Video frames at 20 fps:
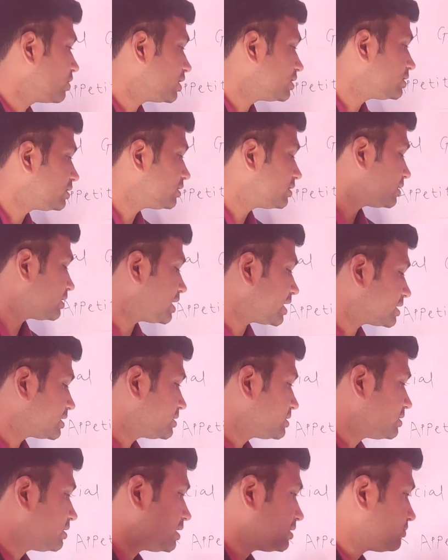to consider the
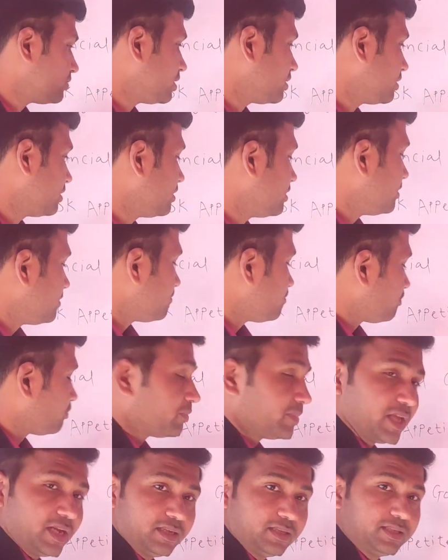taxation as well.
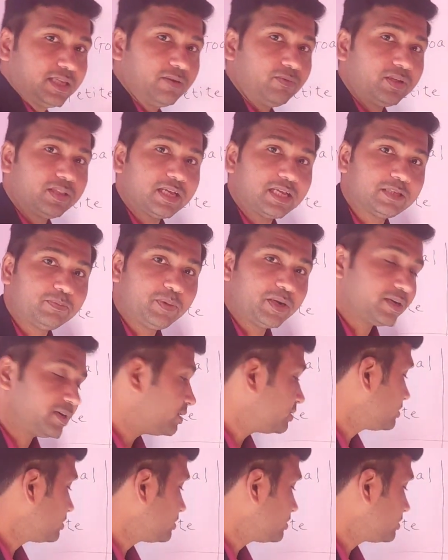Then seventh aspect